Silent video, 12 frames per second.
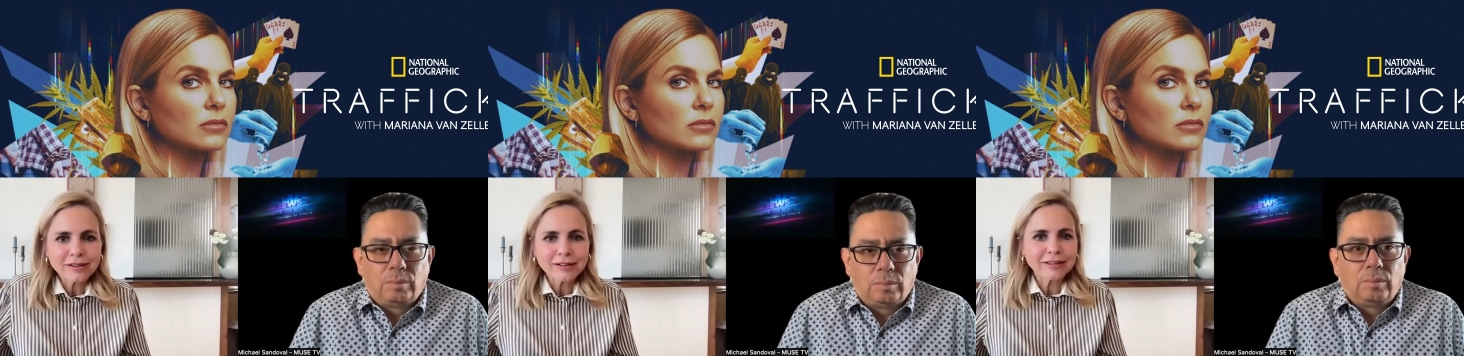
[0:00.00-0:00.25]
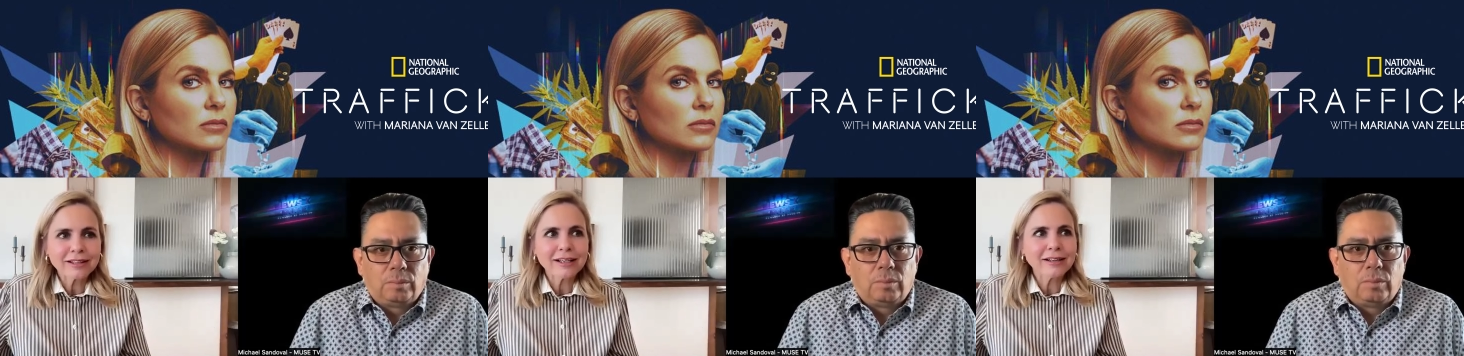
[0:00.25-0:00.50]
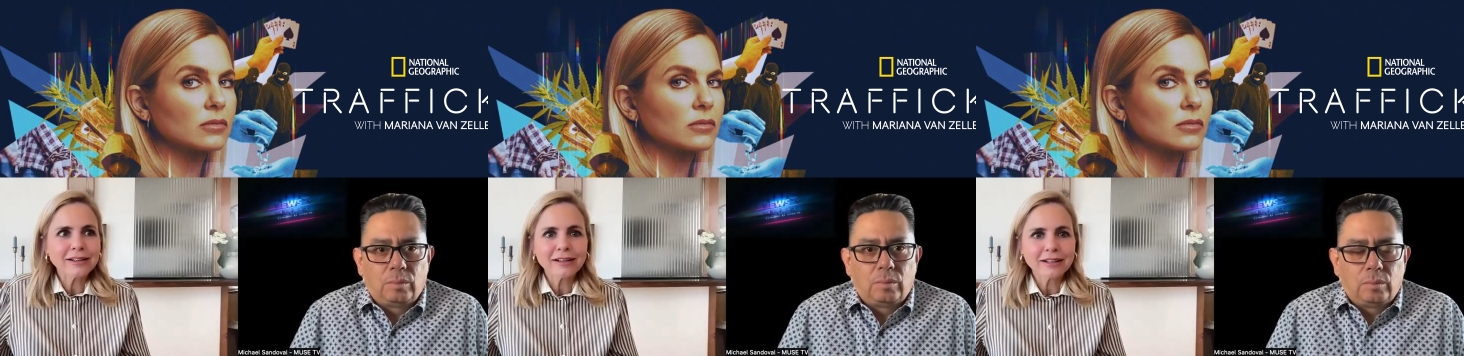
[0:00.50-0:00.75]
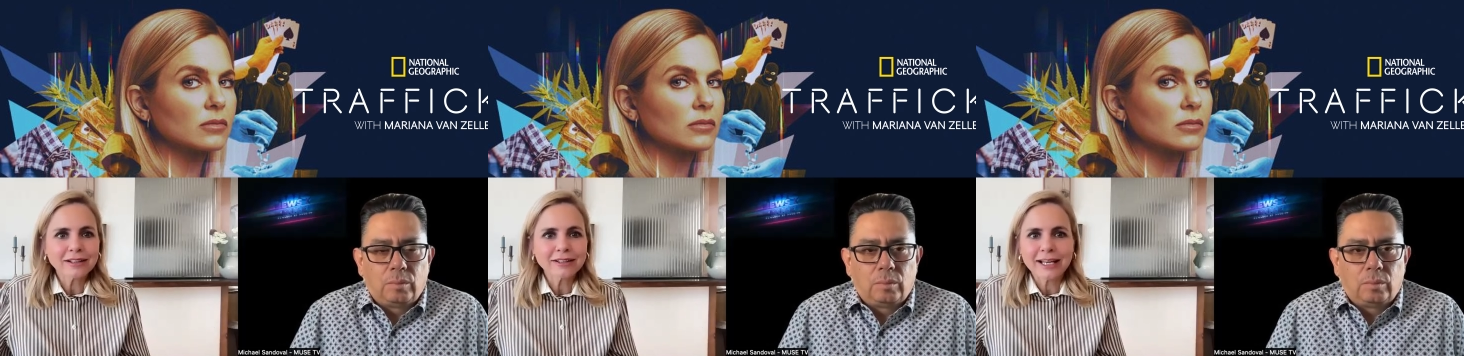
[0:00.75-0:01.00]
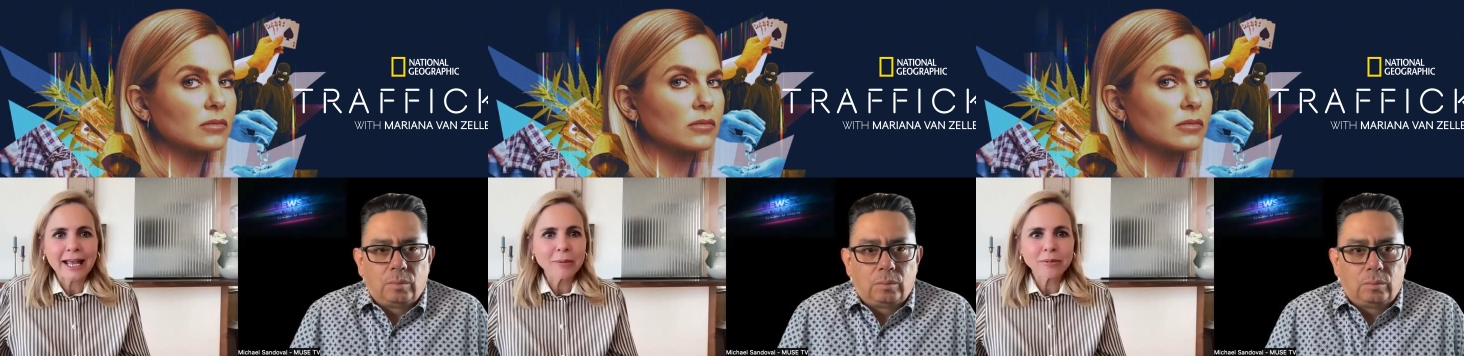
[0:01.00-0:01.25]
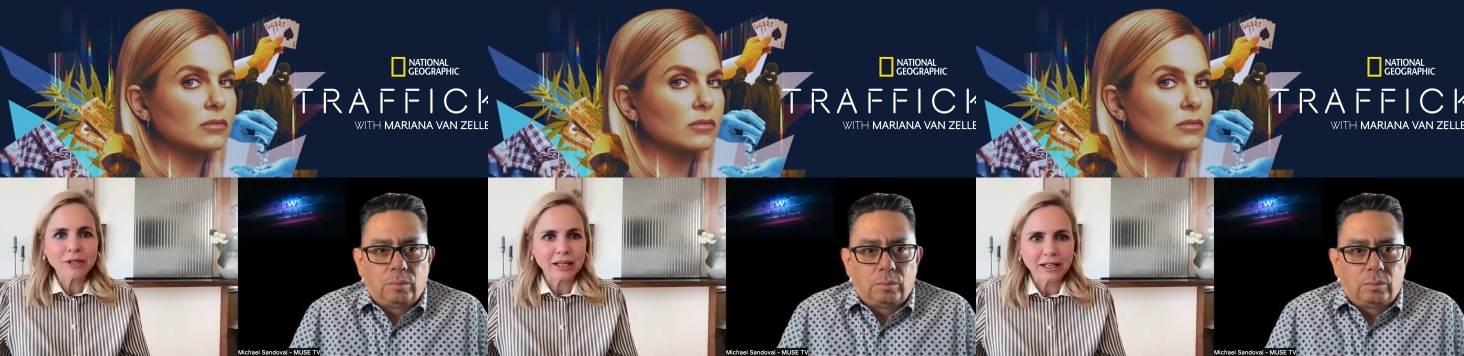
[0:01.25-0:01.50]
Speaker 1: illegal
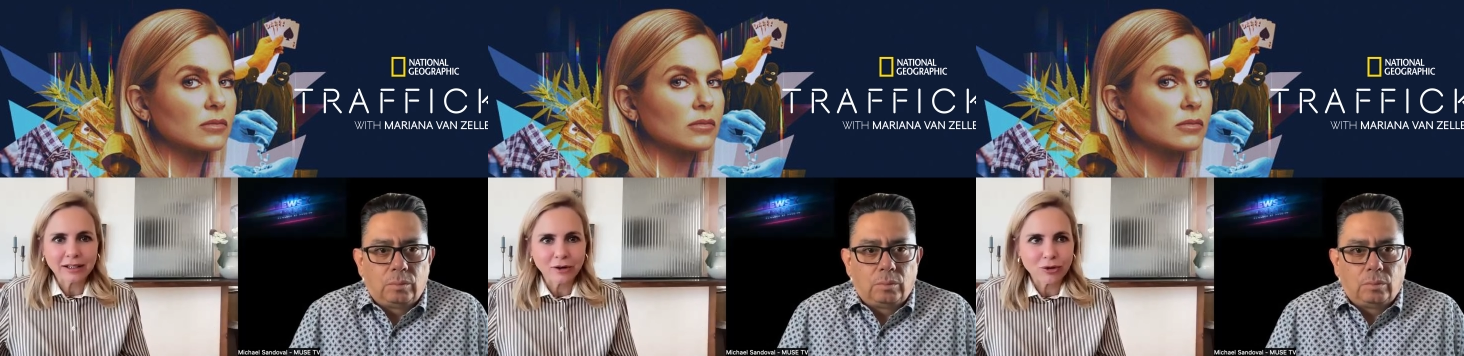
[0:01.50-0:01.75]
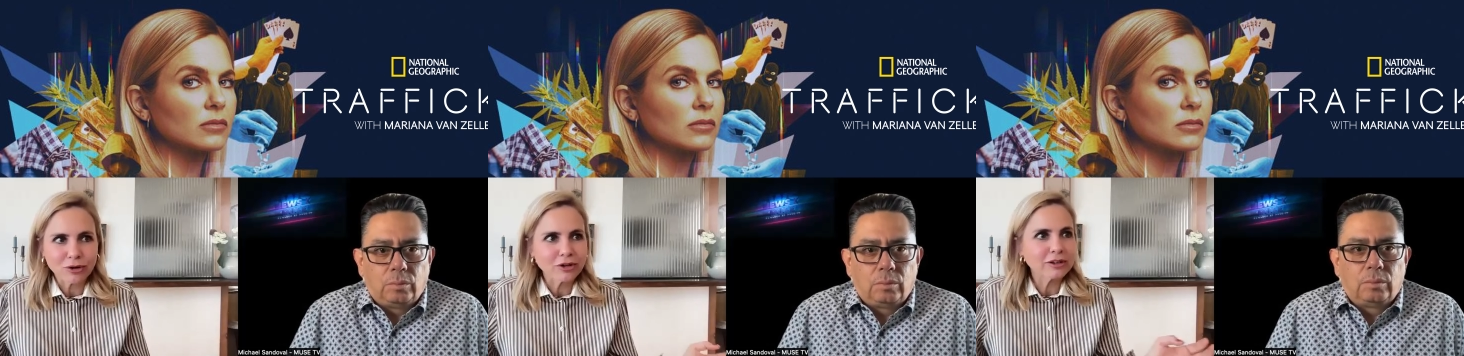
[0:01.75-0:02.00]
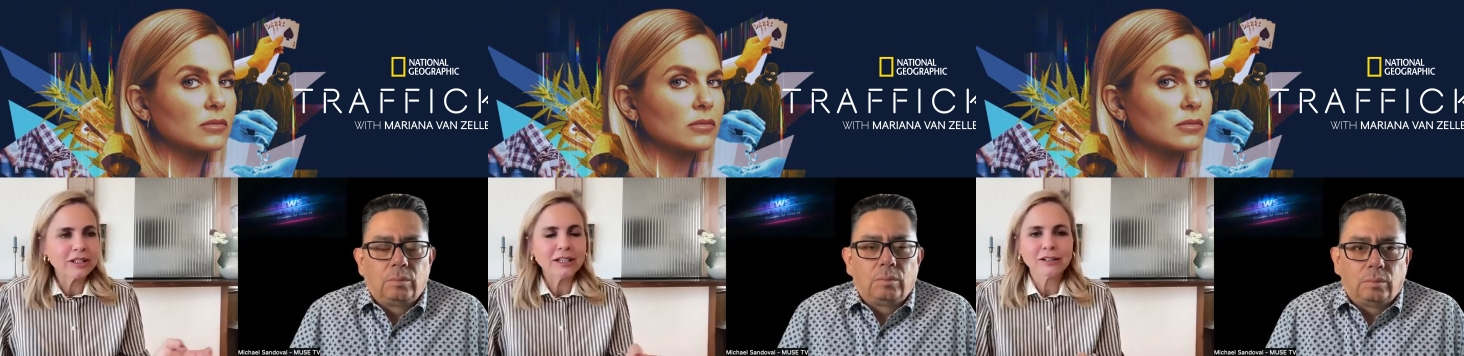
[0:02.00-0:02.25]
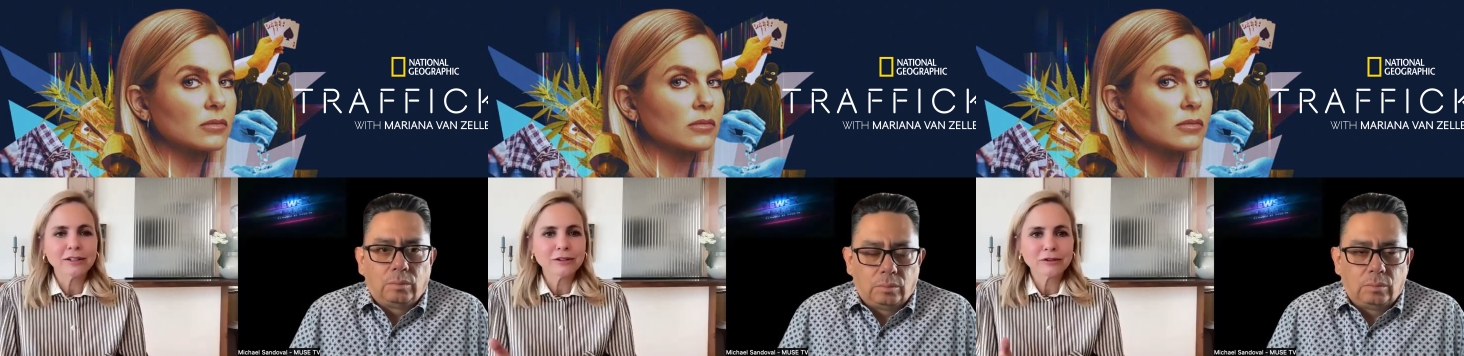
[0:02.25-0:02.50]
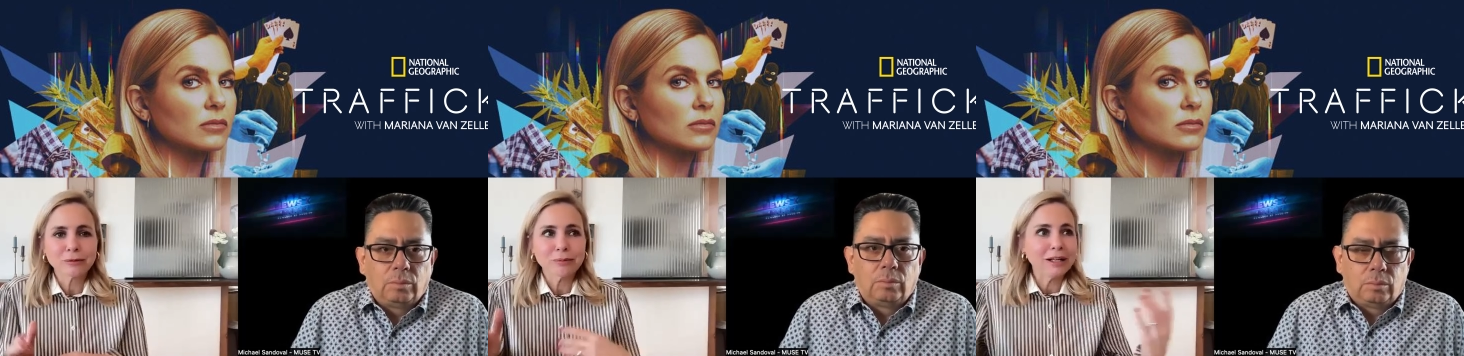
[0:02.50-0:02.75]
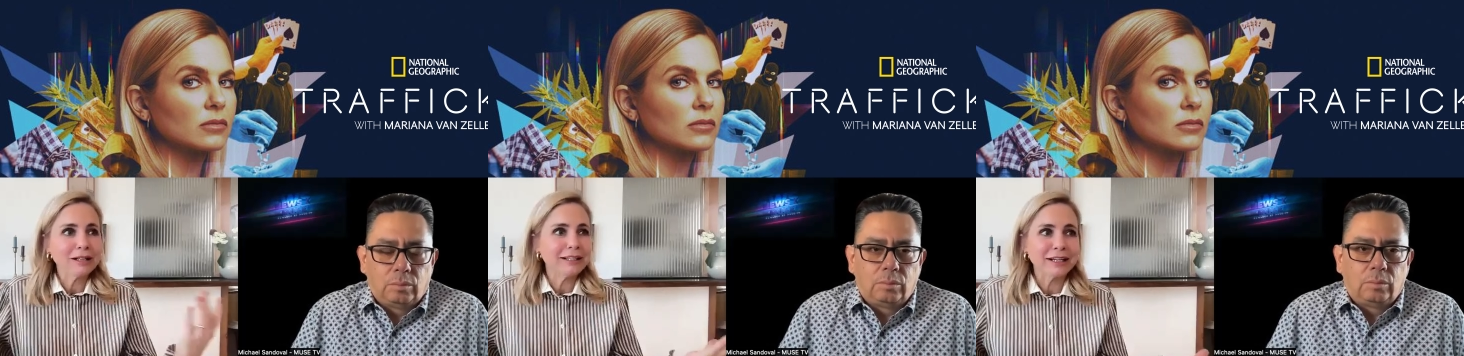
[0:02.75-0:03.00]
gambling or illegal
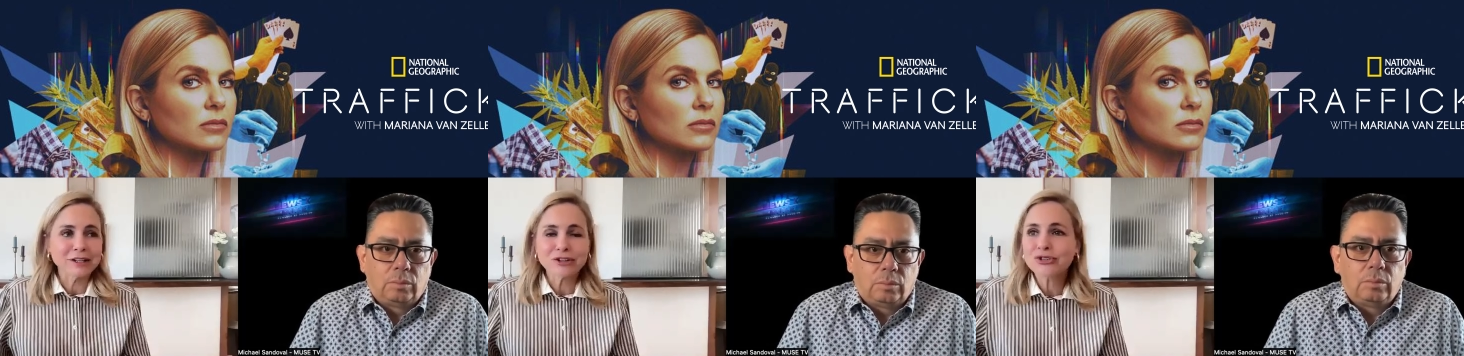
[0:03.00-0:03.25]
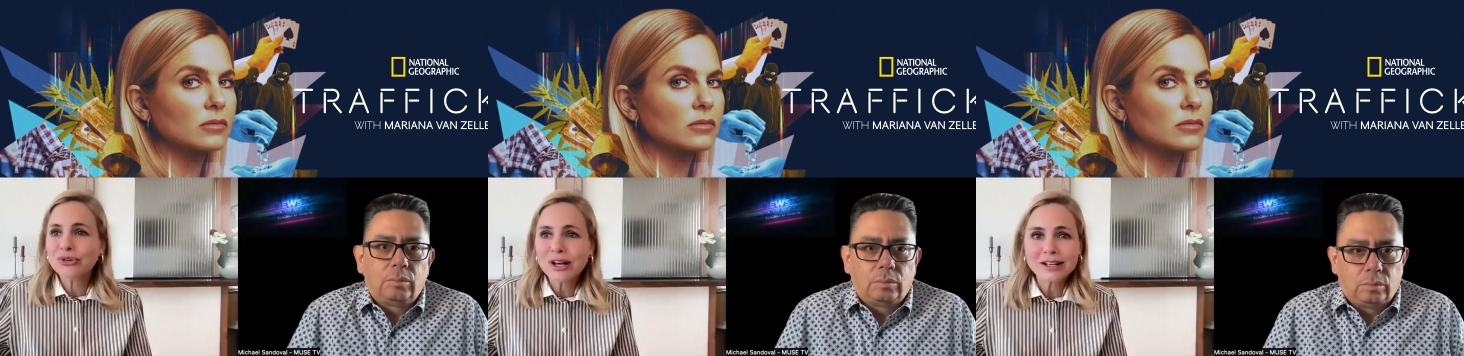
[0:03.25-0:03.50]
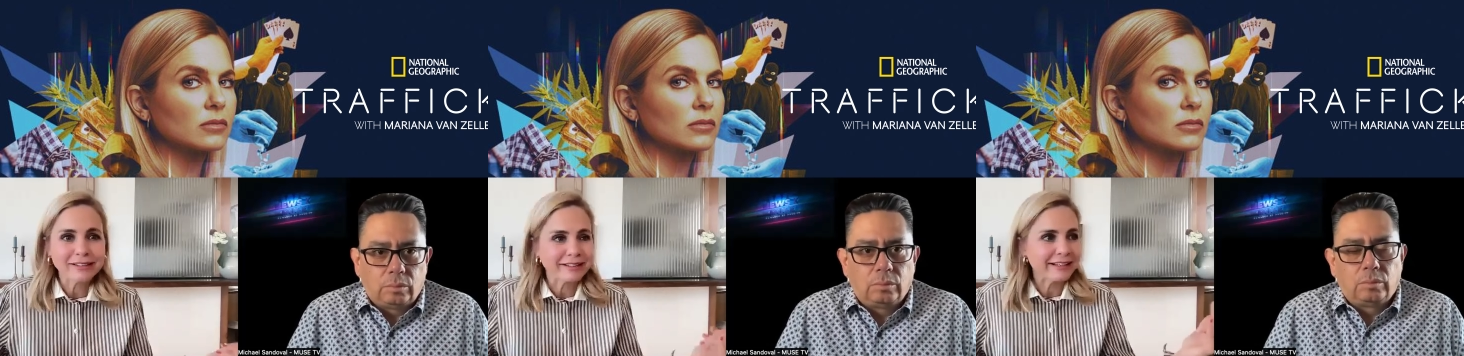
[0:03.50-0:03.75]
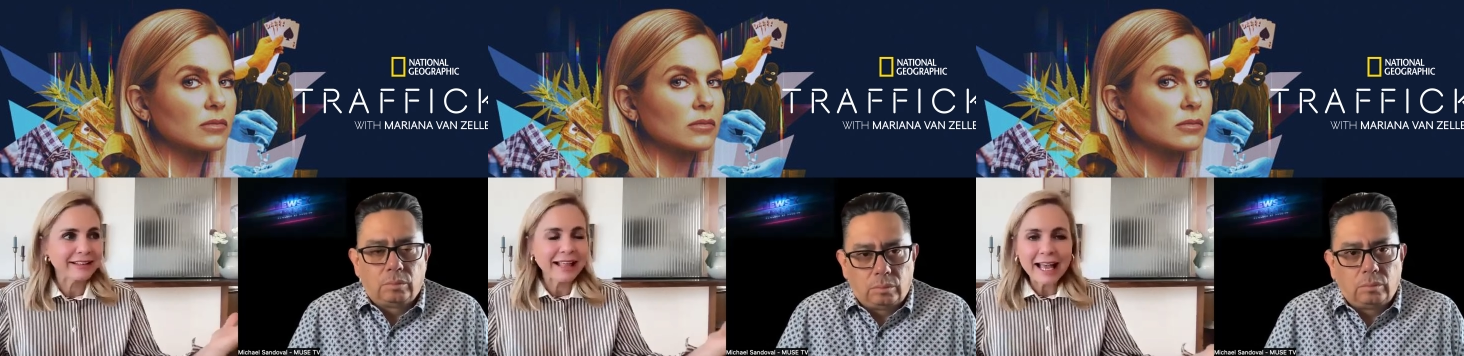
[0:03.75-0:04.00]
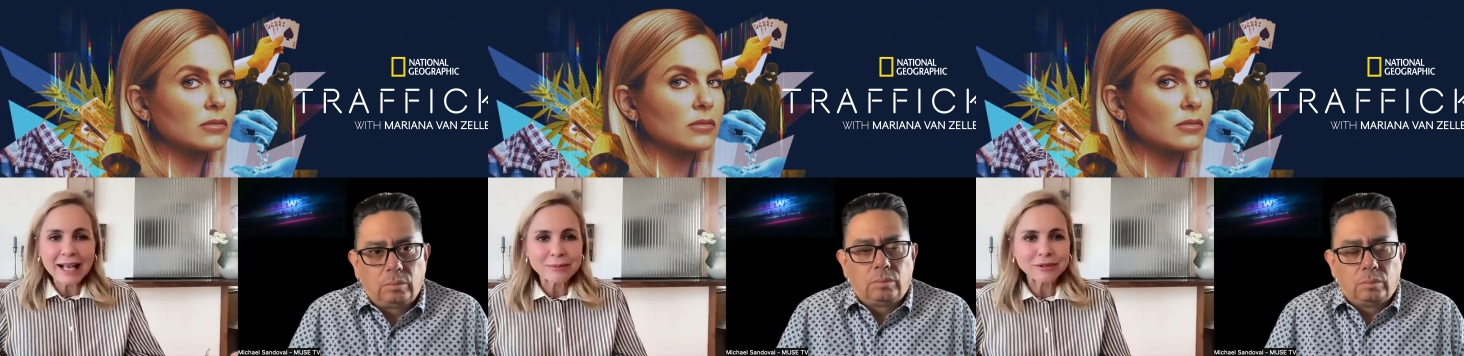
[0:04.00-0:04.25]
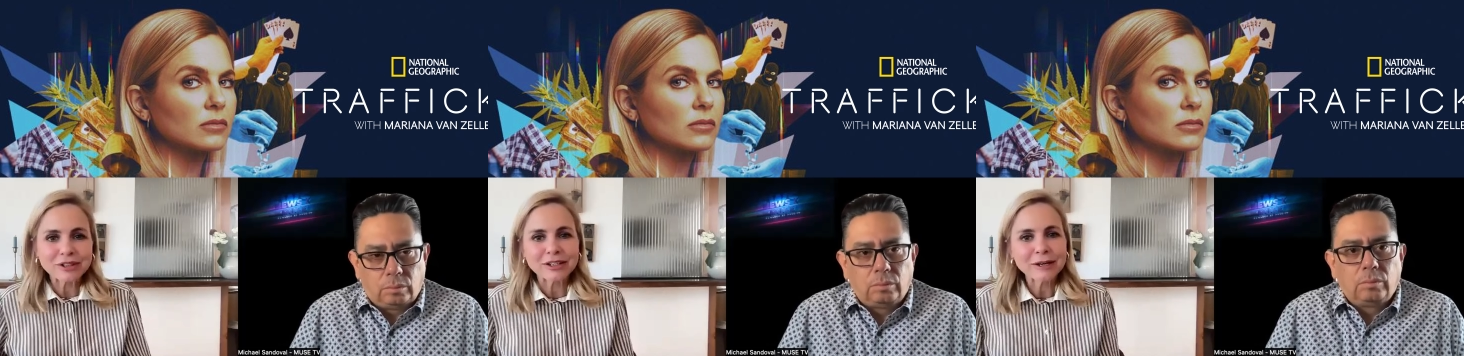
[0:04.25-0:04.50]
smuggling and drugs and
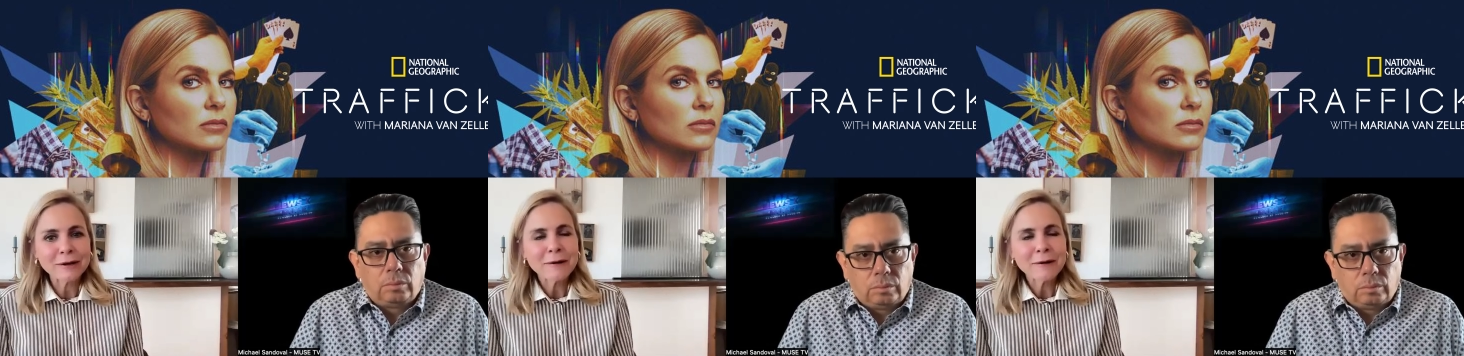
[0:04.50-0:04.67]
labs and